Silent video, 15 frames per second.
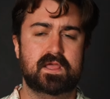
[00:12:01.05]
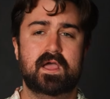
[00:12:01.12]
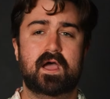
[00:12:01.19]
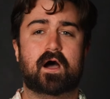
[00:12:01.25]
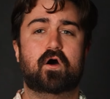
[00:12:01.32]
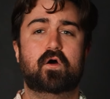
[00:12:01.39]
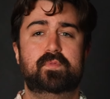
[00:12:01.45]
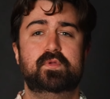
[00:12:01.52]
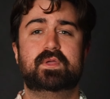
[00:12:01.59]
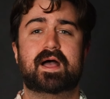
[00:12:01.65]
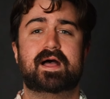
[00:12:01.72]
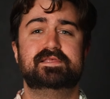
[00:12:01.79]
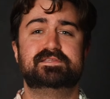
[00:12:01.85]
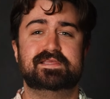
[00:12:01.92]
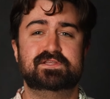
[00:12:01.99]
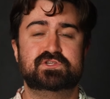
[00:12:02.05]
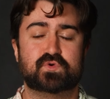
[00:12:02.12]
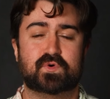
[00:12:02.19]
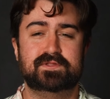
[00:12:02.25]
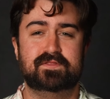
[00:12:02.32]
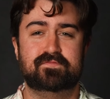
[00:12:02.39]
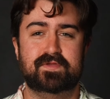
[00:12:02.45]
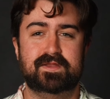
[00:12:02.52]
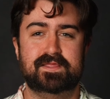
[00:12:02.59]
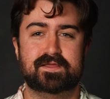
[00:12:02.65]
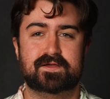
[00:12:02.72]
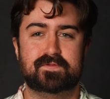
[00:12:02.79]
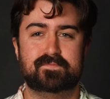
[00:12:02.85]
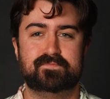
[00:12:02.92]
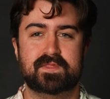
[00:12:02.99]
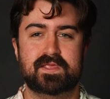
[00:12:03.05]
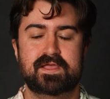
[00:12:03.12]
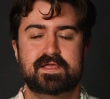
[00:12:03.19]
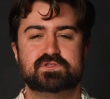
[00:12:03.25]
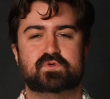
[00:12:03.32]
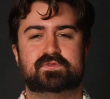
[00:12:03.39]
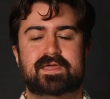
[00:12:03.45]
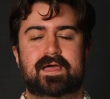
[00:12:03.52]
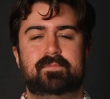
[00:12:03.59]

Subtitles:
I hope you guys enjoyed the video. So with that